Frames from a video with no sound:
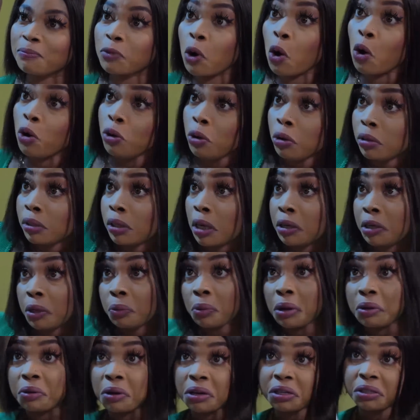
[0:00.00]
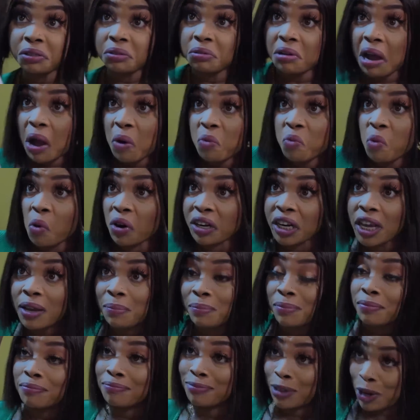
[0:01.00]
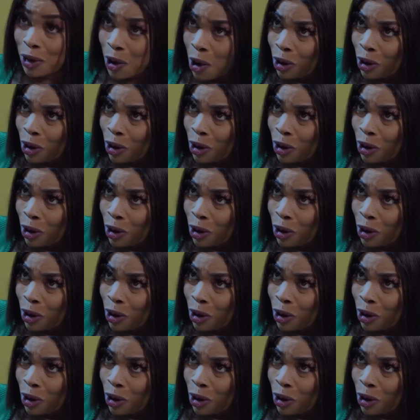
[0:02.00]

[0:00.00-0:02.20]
Oh, you said you were going to award him the